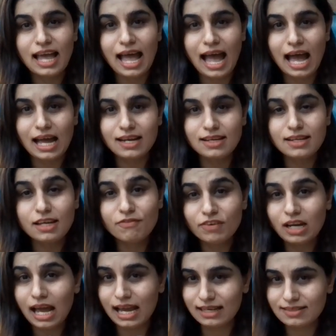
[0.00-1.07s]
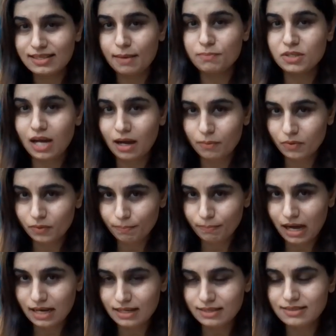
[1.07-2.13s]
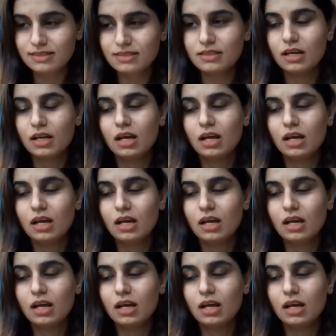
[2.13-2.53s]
and even accept our past.